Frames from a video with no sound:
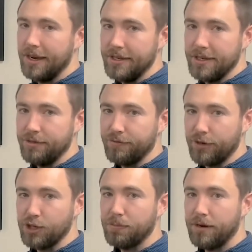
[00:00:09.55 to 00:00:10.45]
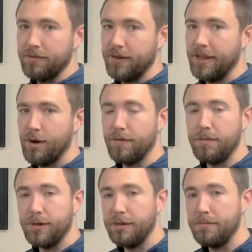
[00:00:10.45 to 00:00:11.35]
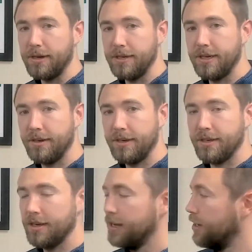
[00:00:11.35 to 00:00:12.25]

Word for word: and this is the first part video of a multi-part series